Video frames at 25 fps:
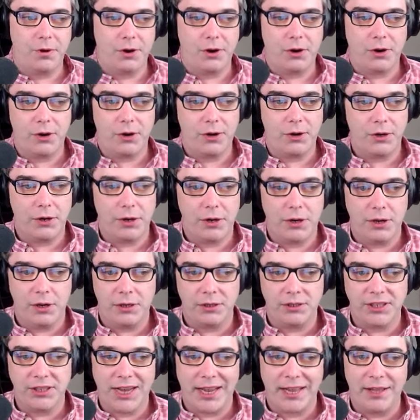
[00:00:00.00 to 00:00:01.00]
our
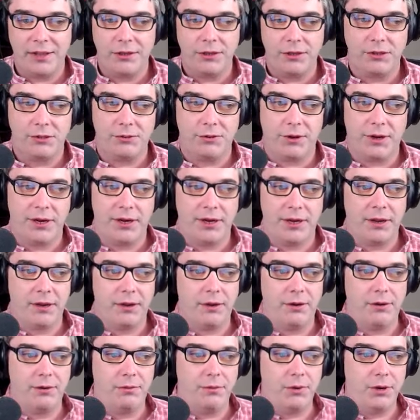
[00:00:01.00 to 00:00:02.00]
talents right
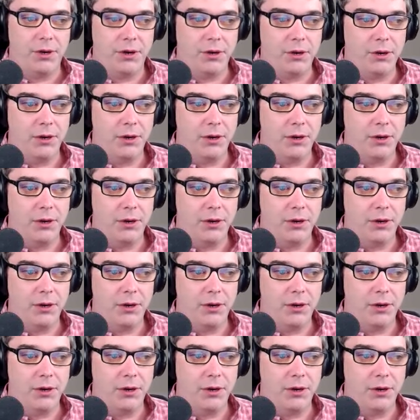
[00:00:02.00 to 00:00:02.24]
now? What